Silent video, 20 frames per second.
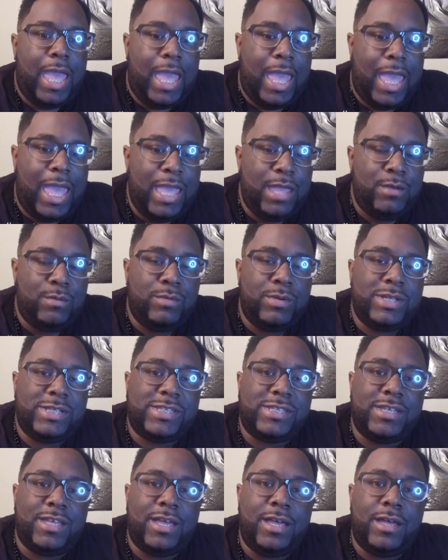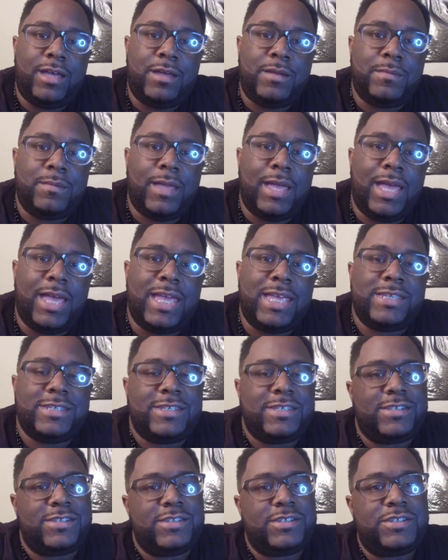Hey, what's up guys?
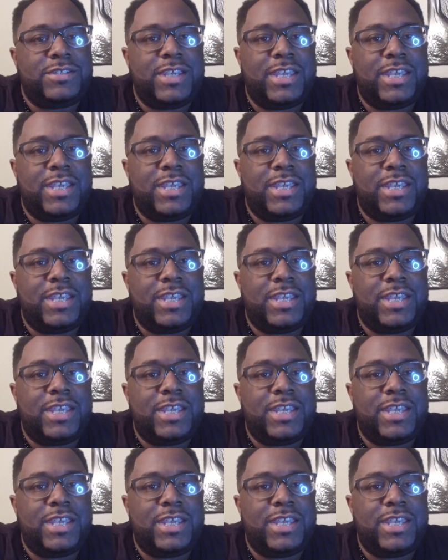This is